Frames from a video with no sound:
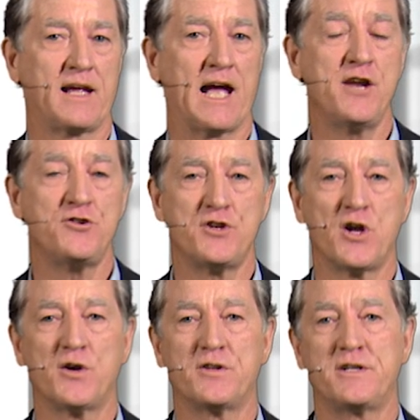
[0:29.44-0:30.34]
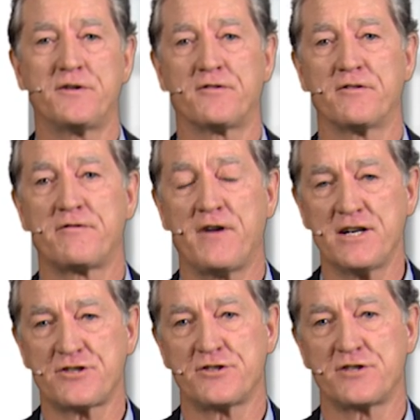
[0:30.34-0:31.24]
and you know the different
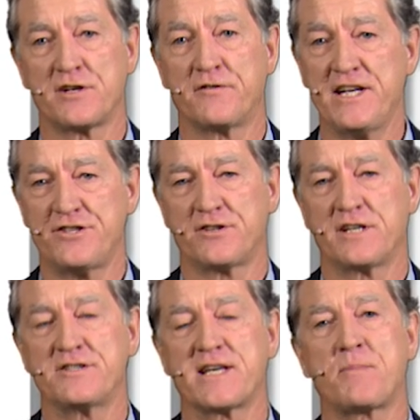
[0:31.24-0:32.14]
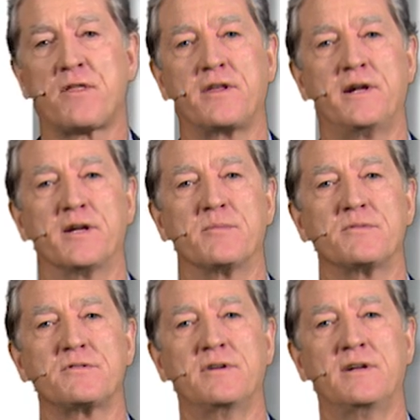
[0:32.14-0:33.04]
functions of each of these
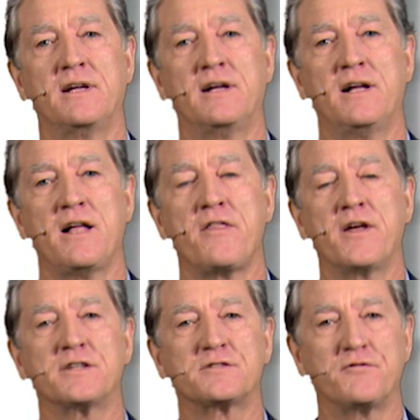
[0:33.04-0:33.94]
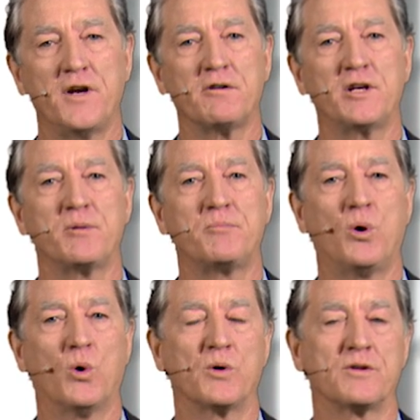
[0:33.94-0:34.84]
epitheliums, then it's very
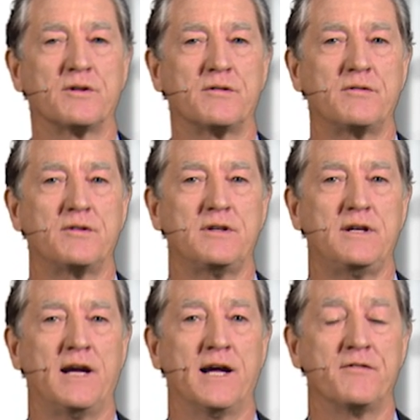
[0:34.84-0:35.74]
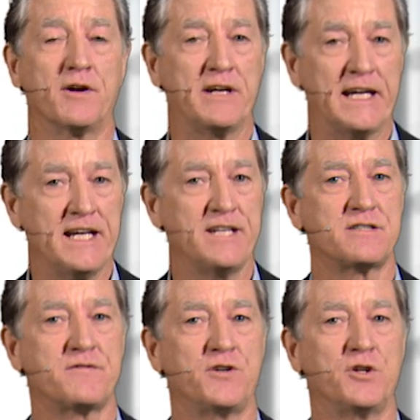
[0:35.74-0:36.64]
important and very
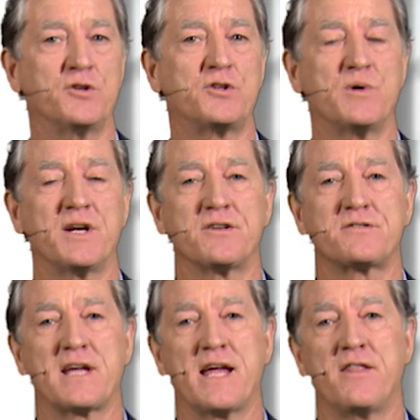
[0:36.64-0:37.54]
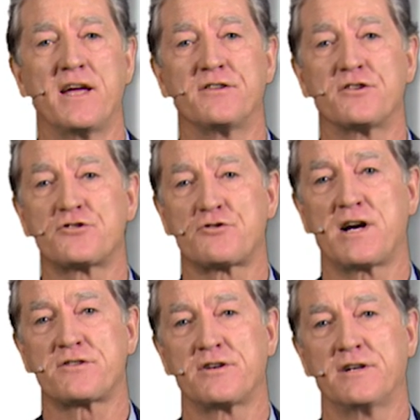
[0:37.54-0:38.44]
easy for you to understand then the
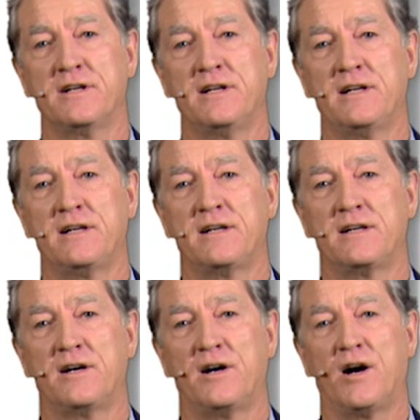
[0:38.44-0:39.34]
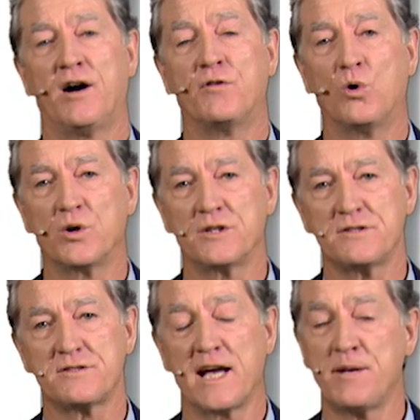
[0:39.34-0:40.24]
structure of
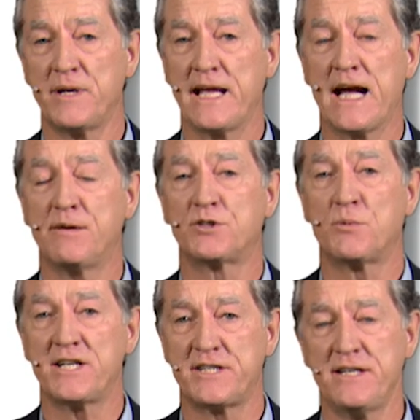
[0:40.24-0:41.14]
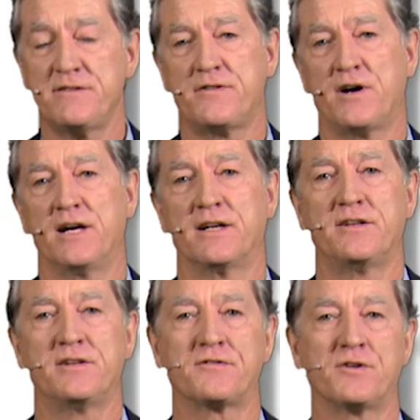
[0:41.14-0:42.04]
organs and being able to identify
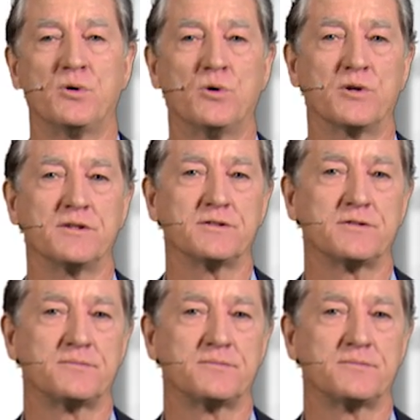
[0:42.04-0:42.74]
different organs.